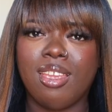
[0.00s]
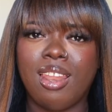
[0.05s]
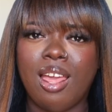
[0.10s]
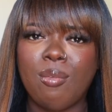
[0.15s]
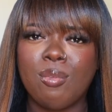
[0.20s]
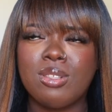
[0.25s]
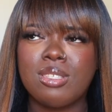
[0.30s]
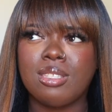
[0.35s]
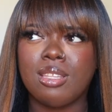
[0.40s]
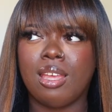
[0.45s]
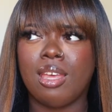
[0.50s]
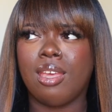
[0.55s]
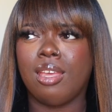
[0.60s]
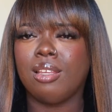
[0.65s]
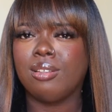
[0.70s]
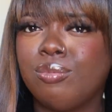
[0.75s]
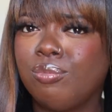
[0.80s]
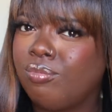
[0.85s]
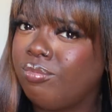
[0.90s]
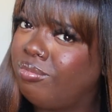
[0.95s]
And I was
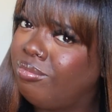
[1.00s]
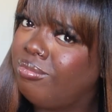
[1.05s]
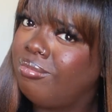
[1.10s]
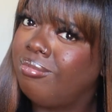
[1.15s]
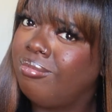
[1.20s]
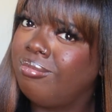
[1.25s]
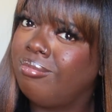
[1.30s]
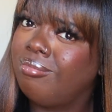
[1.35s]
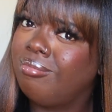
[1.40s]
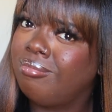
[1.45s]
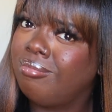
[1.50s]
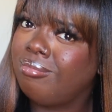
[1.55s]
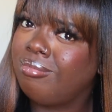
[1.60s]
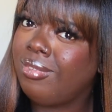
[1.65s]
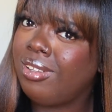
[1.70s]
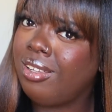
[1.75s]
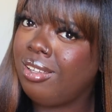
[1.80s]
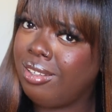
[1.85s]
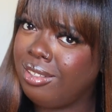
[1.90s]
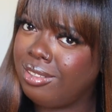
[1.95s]
like,
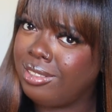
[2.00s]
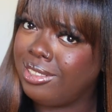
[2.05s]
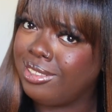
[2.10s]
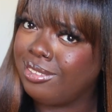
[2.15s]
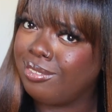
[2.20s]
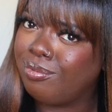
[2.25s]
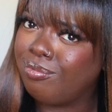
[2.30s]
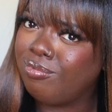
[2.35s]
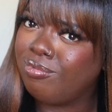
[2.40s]
huh,